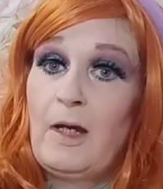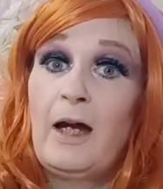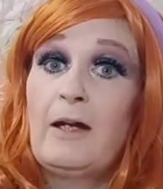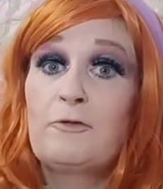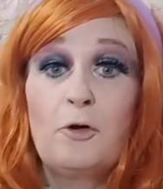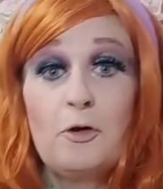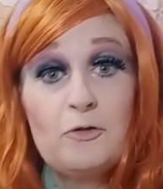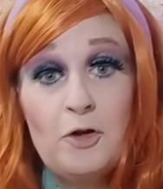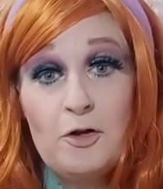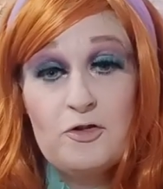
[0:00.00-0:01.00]
I have
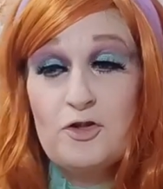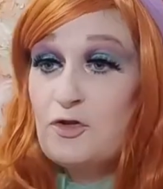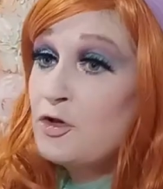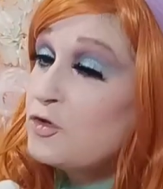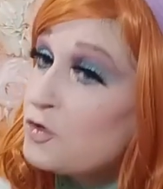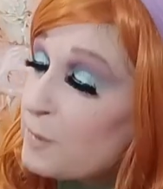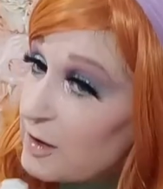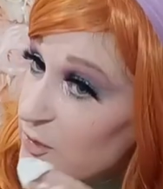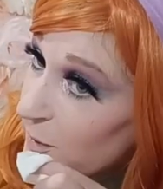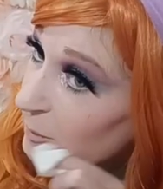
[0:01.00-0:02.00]
got tons and tons of
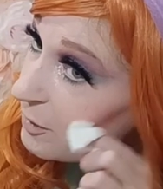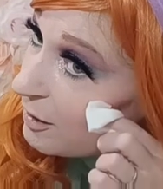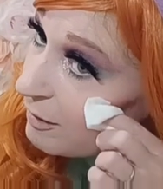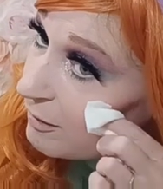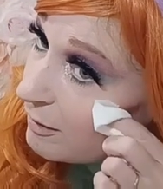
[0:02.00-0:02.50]
wigs, but I'm not.